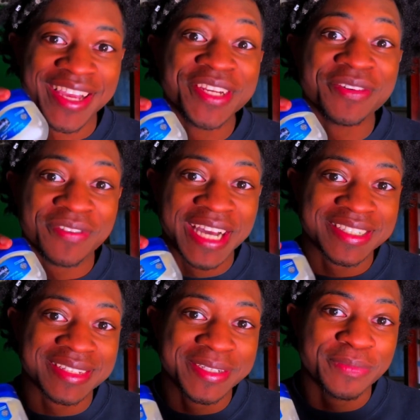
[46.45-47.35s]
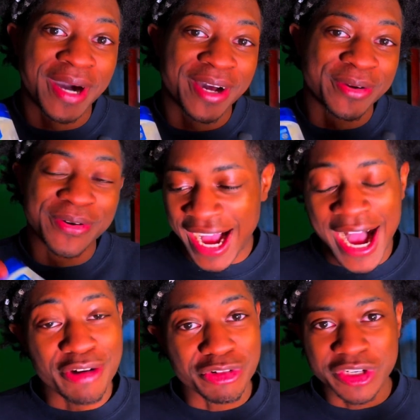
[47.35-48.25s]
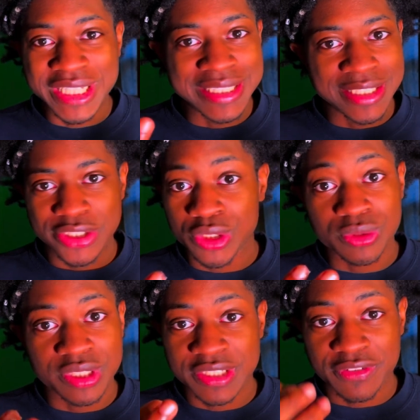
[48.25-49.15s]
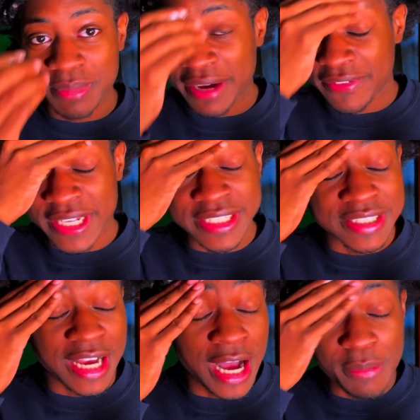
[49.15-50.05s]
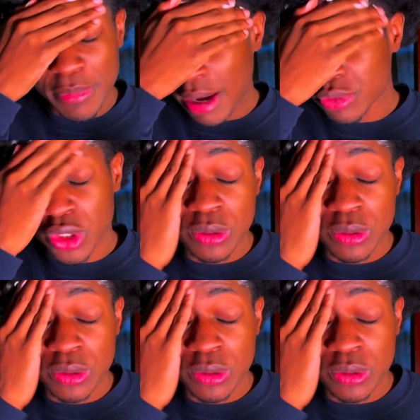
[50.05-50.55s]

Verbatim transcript: In a Vaseline bottle. I really just use this for my face. I'm, I'm so